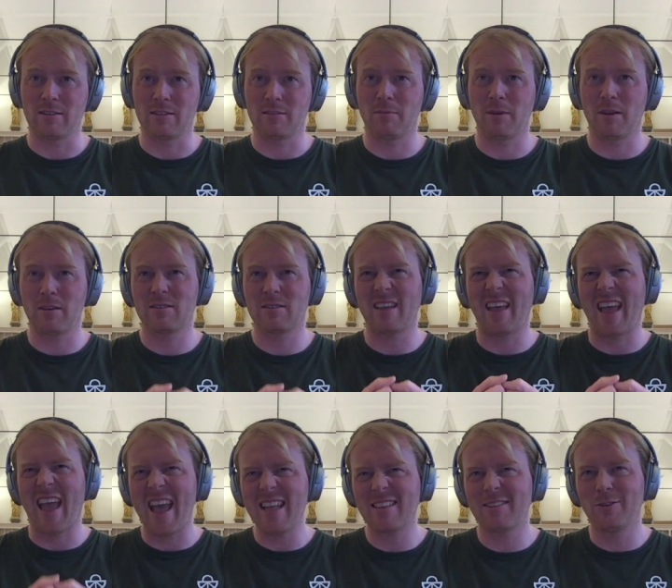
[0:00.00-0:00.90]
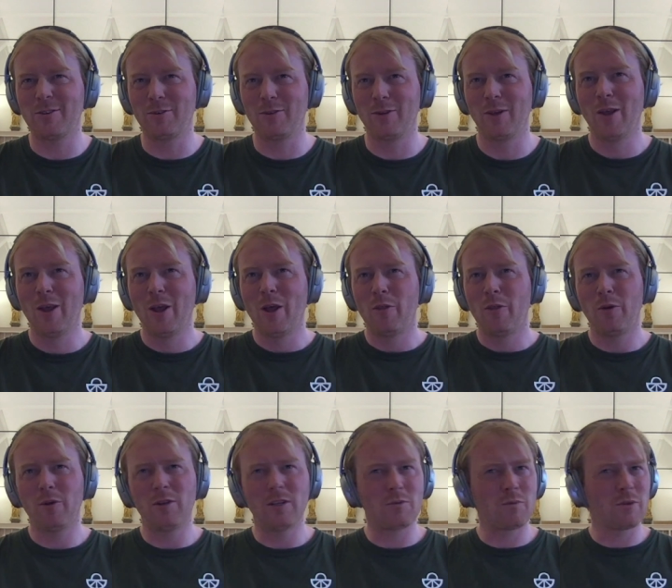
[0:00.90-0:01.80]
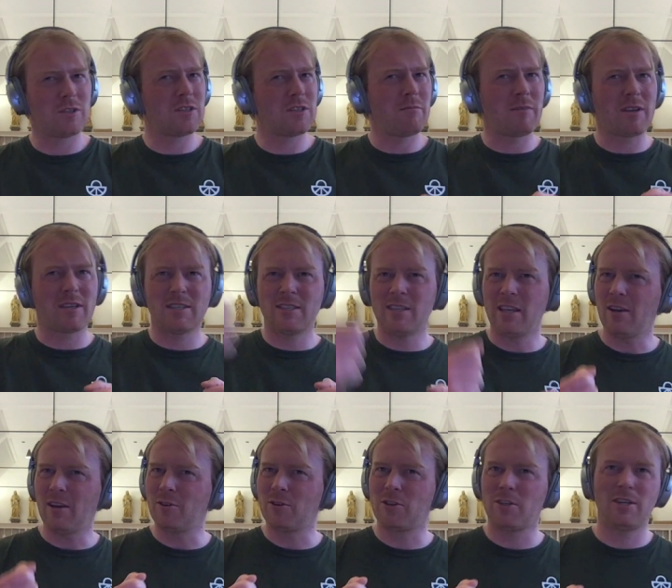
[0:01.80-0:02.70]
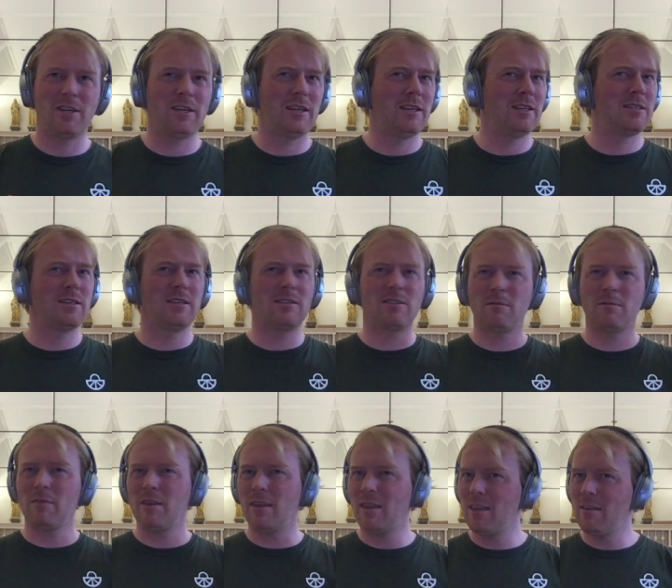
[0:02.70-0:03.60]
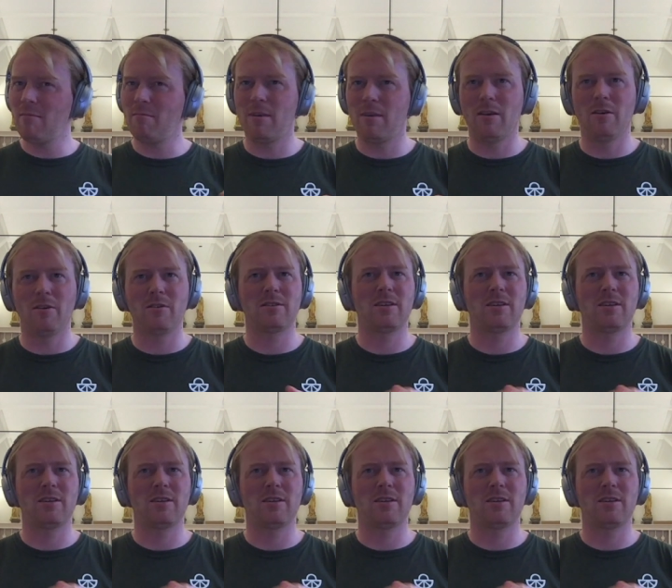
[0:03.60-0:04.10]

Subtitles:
because they had to do this with some Excel sheets and some emails,